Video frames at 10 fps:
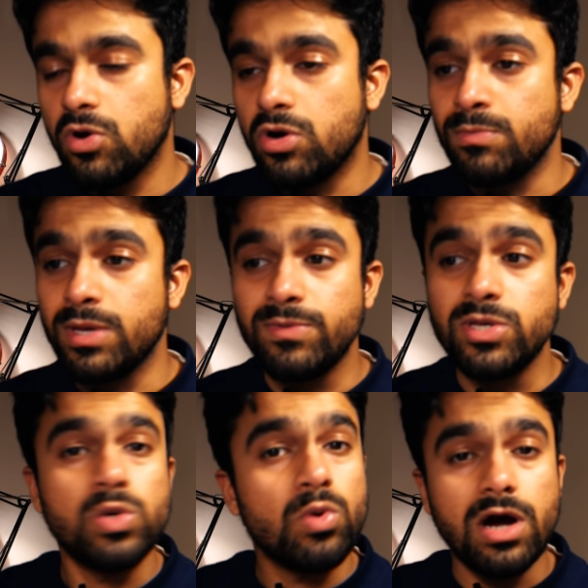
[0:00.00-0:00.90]
or maybe
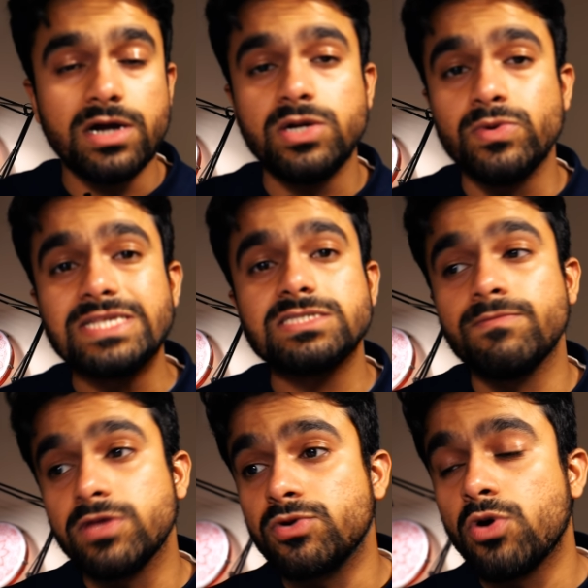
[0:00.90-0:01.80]
you are doing
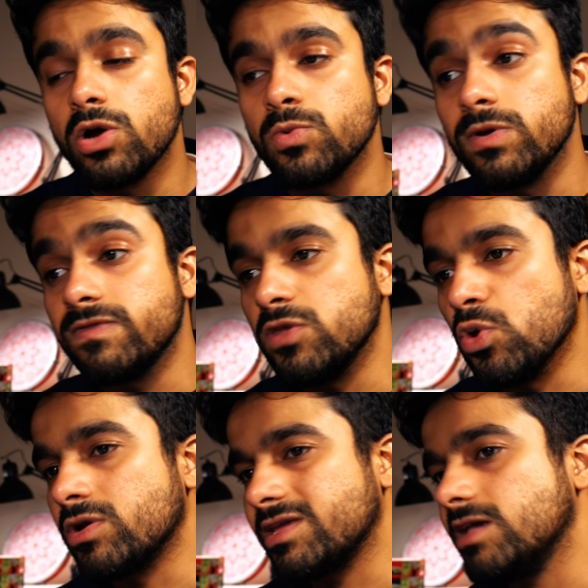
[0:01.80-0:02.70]
something wrong with
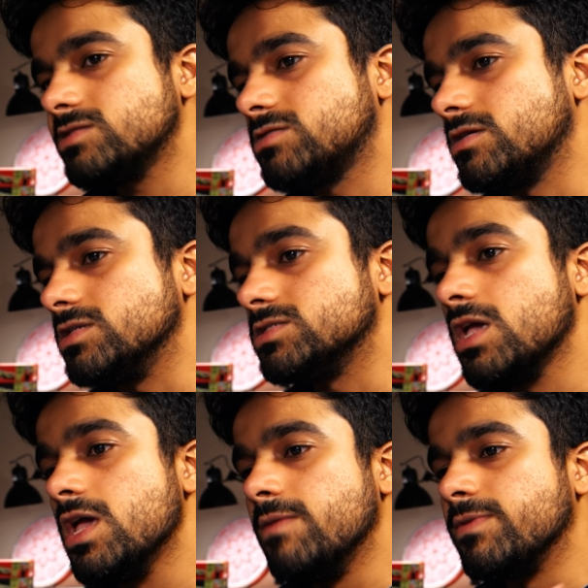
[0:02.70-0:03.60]
your case studies.
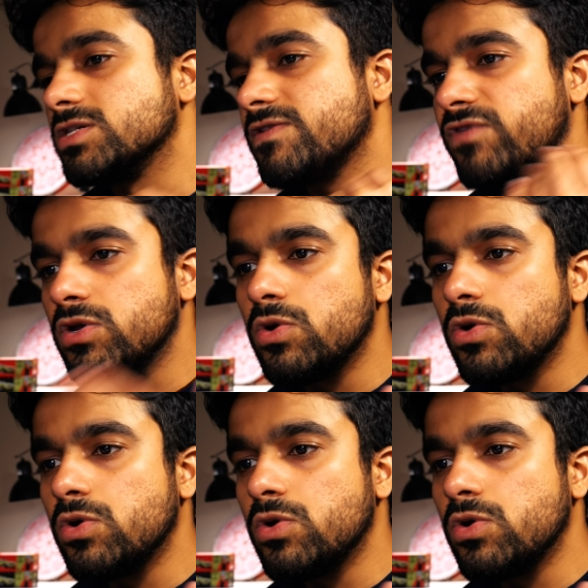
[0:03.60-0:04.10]
Because if you